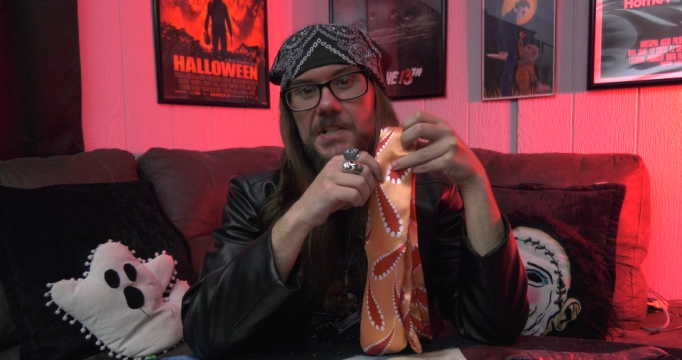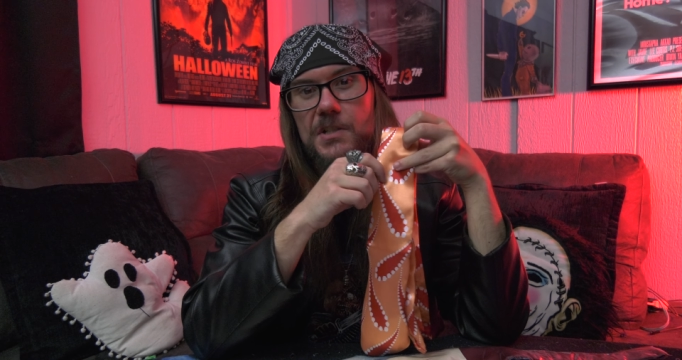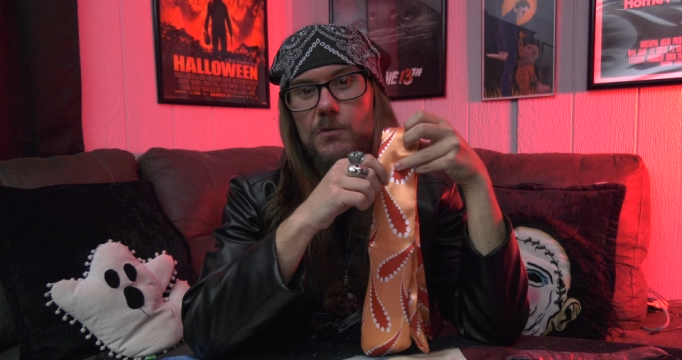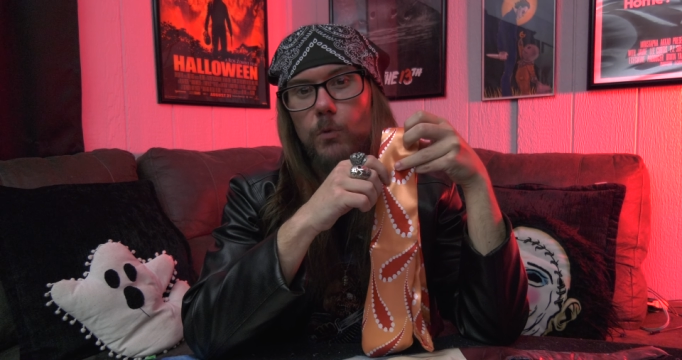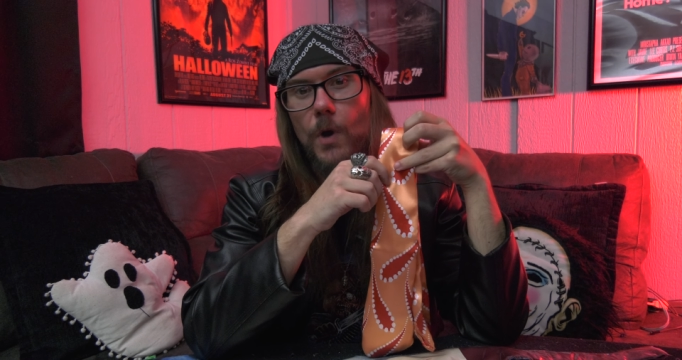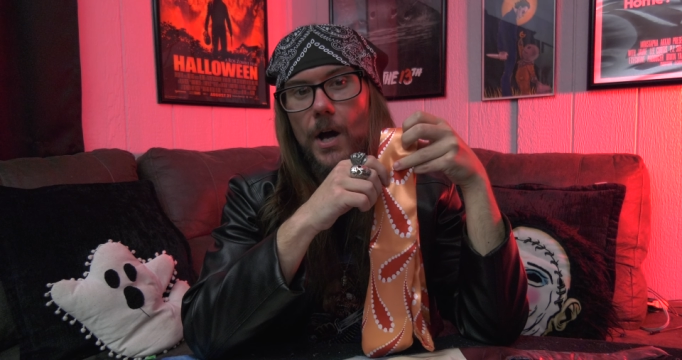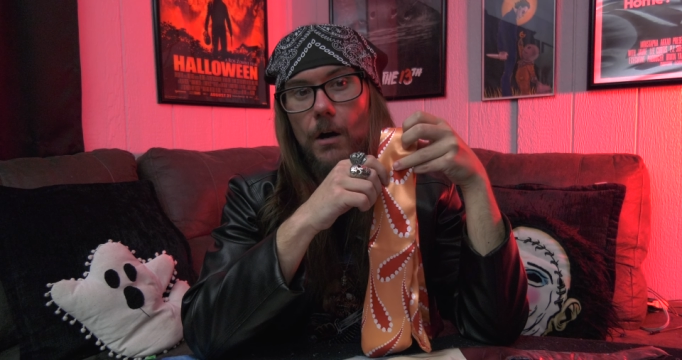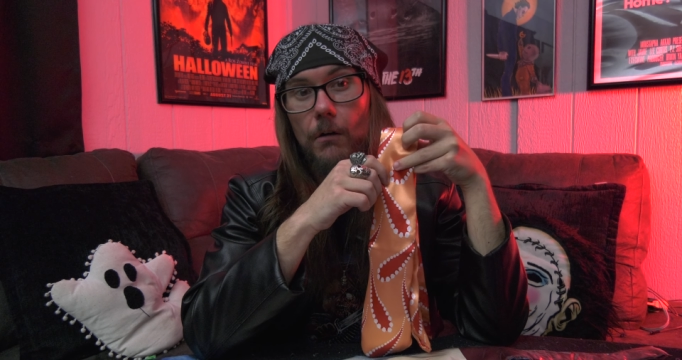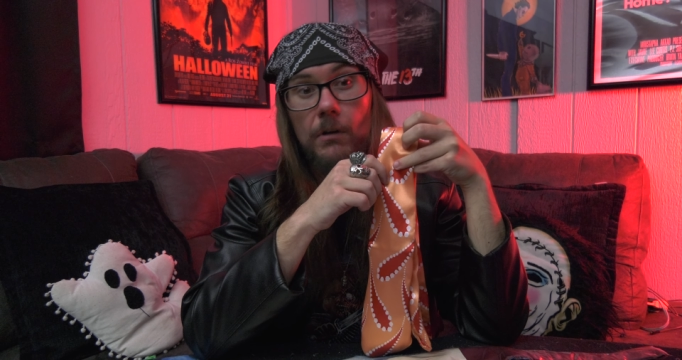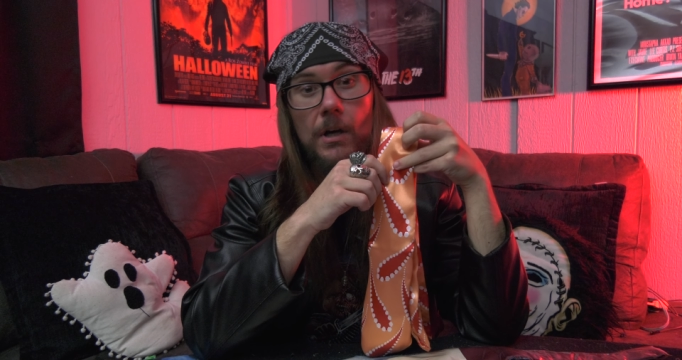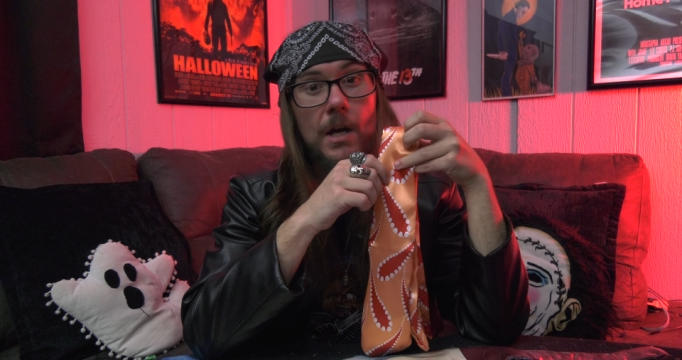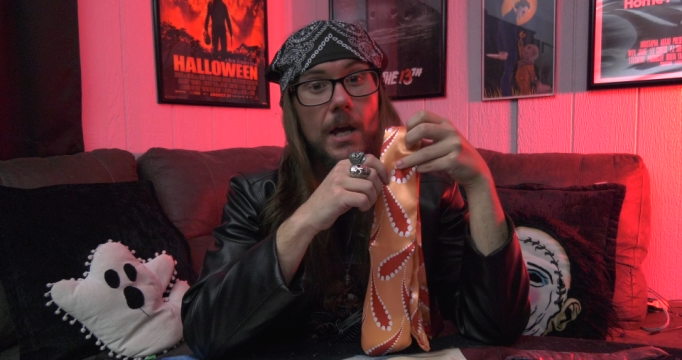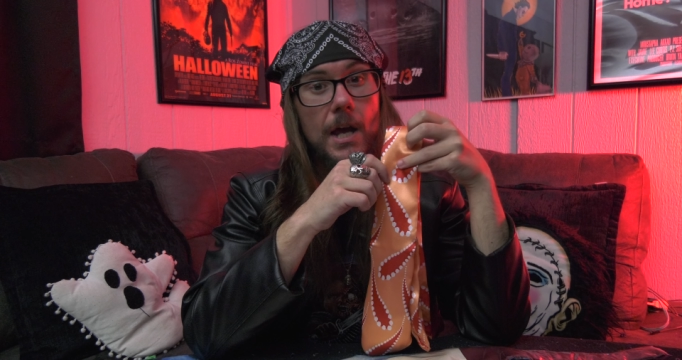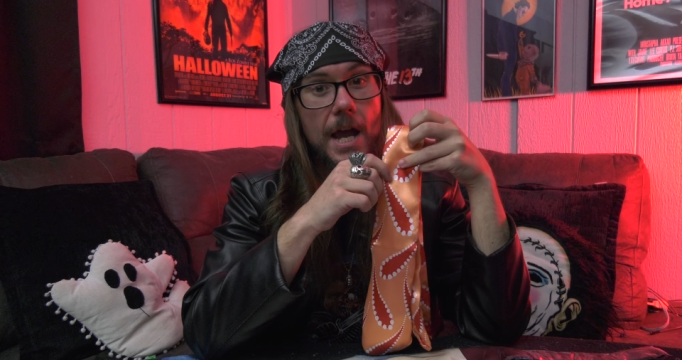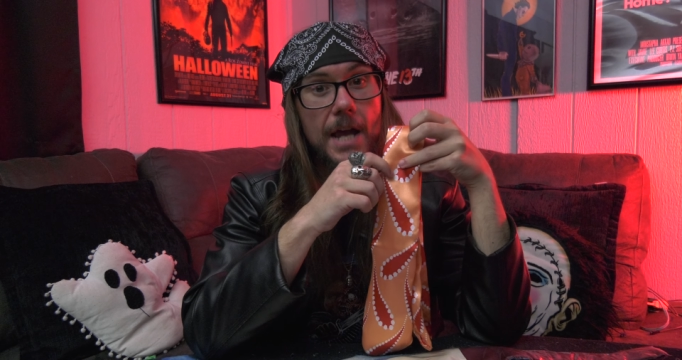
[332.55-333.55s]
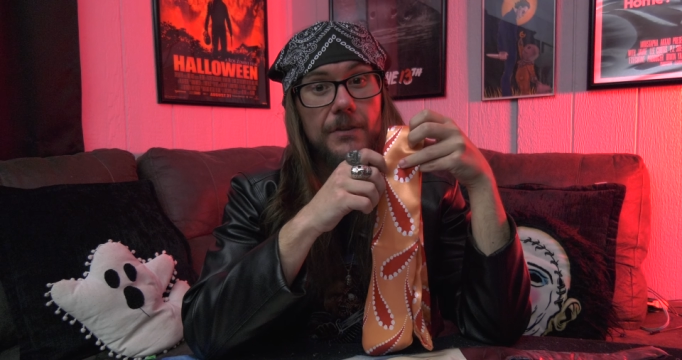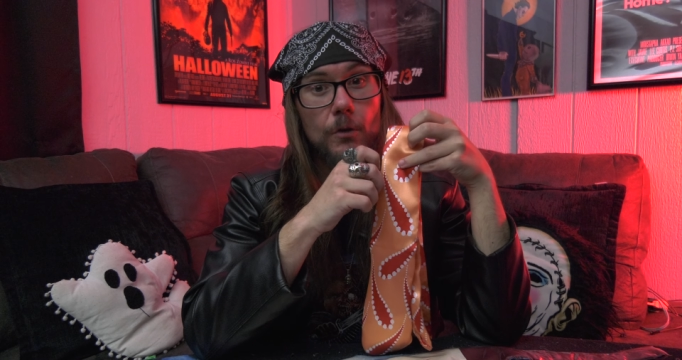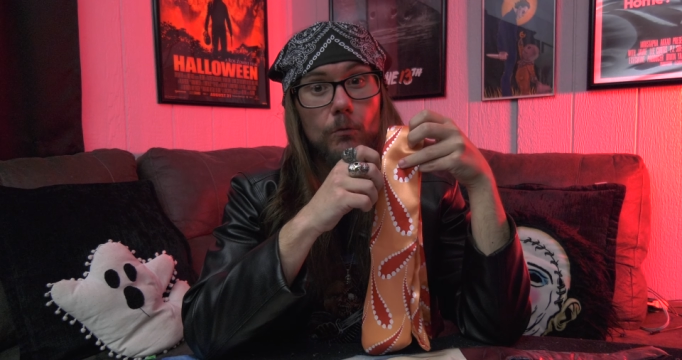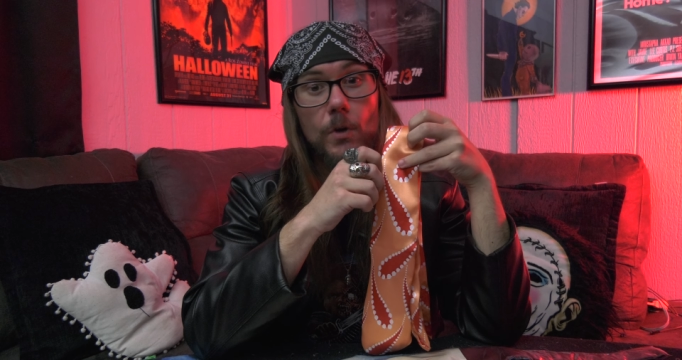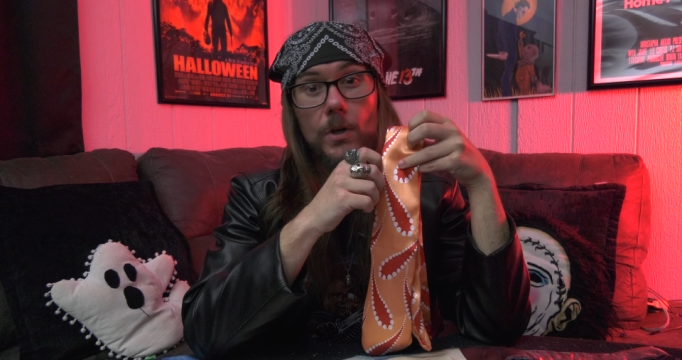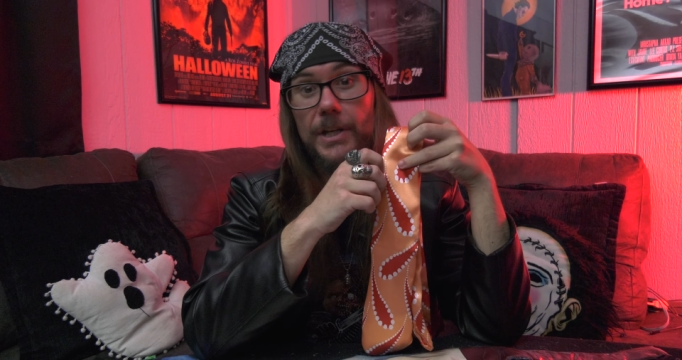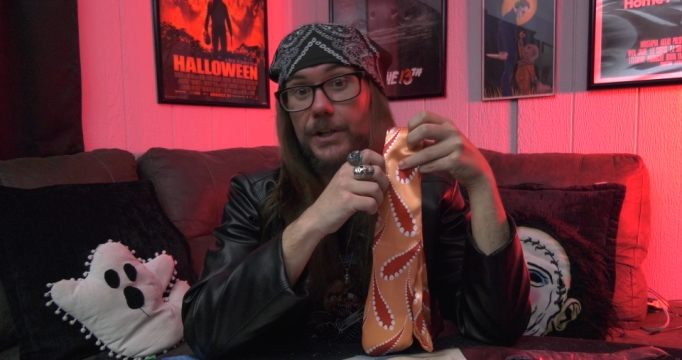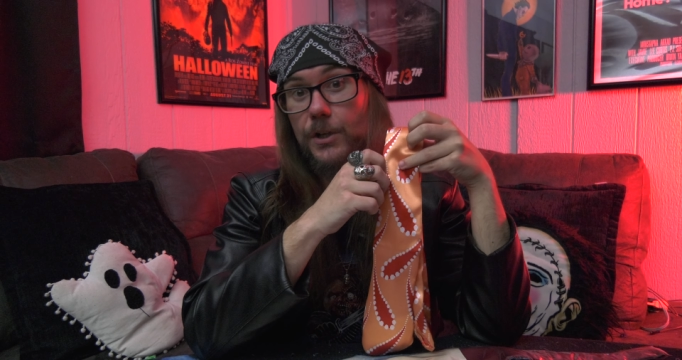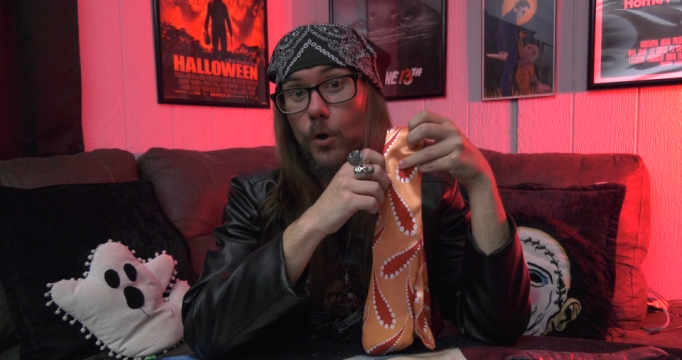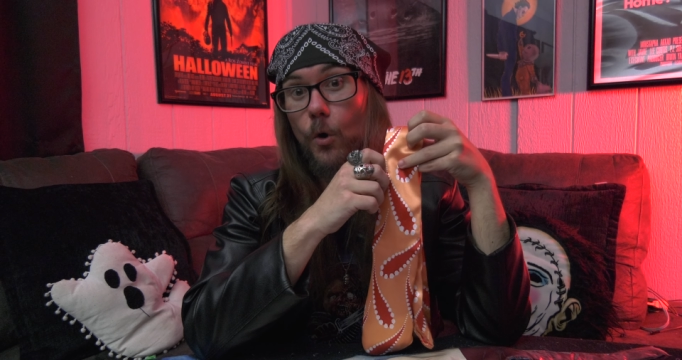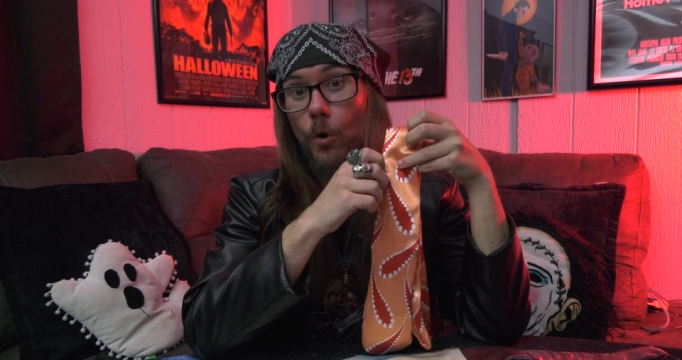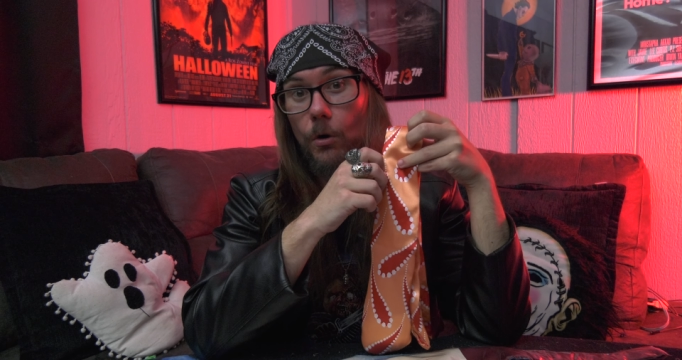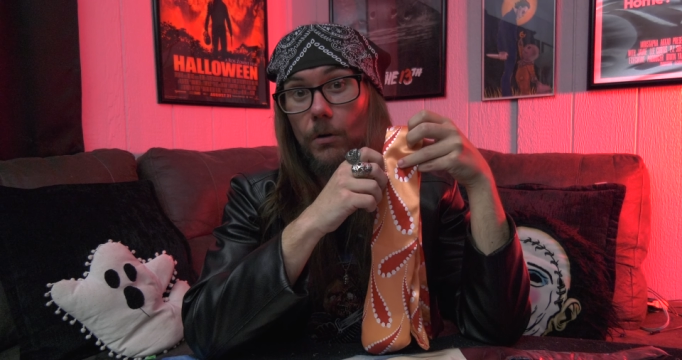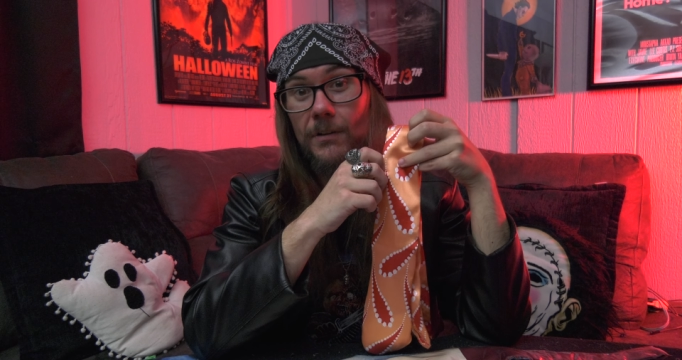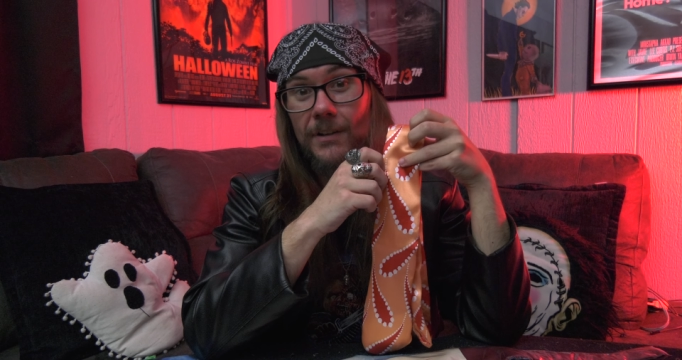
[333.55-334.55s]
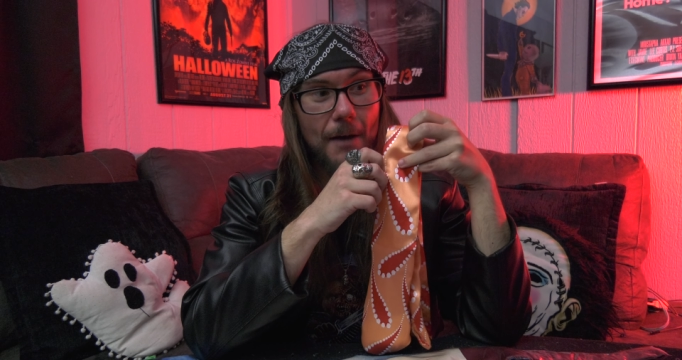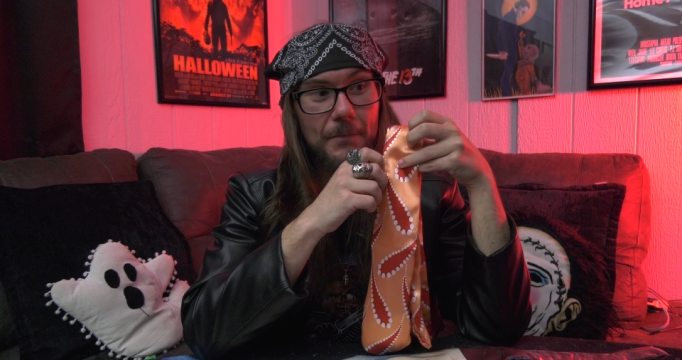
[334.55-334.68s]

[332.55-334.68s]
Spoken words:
as well, and they're really cool.